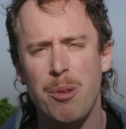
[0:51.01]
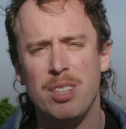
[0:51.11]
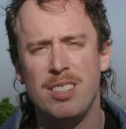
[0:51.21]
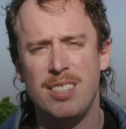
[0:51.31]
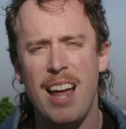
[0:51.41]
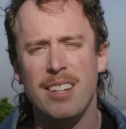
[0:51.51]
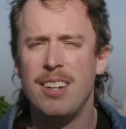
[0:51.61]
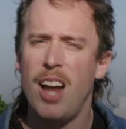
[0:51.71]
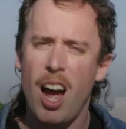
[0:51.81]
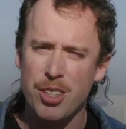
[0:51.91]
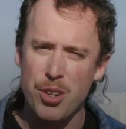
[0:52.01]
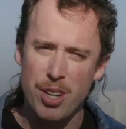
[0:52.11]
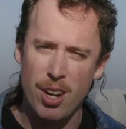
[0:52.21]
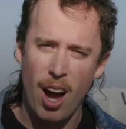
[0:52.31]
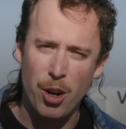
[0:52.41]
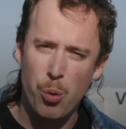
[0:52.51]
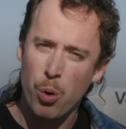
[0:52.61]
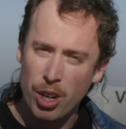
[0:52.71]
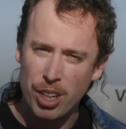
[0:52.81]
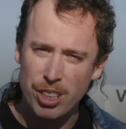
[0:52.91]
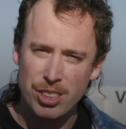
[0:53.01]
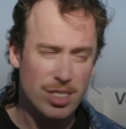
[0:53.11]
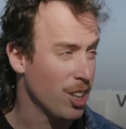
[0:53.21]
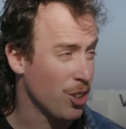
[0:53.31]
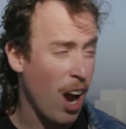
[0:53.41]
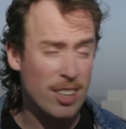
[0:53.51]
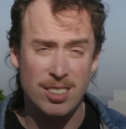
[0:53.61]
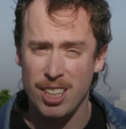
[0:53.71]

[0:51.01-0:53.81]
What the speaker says: it would send to non-union auto workers across the